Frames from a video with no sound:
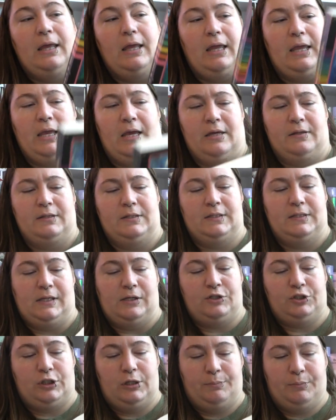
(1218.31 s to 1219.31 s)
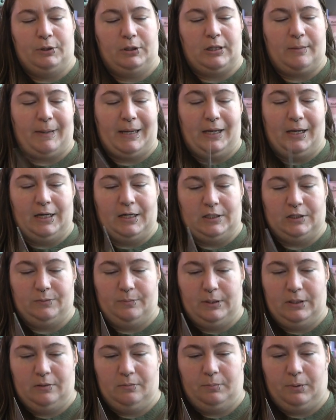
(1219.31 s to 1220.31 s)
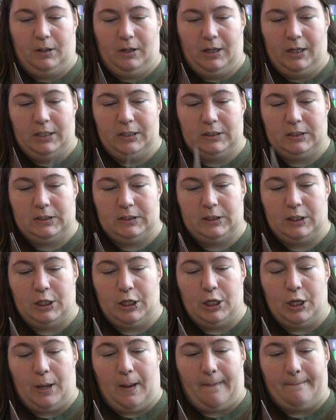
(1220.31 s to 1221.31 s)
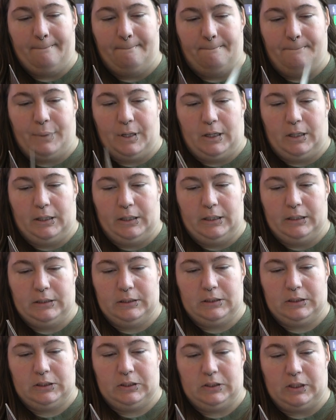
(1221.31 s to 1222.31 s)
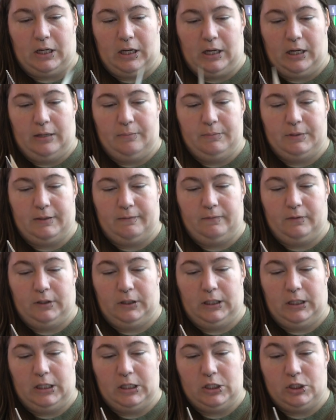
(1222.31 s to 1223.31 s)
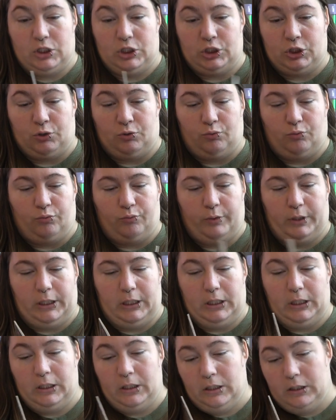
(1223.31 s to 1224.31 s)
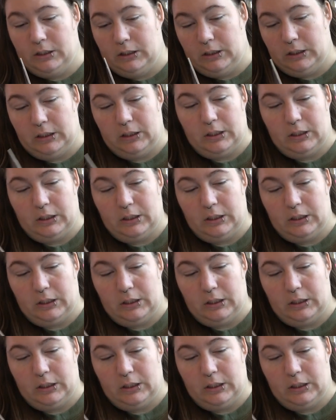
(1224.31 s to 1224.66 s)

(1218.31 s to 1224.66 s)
And this is actually a book that my husband bought, but I'm definitely intrigued